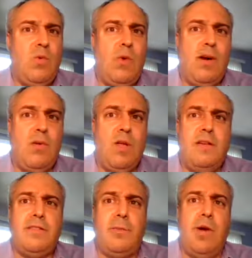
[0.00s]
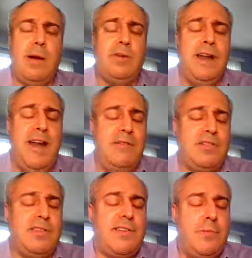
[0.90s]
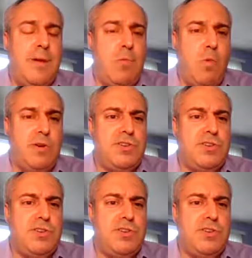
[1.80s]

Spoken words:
well, they're probably going to have a little bit more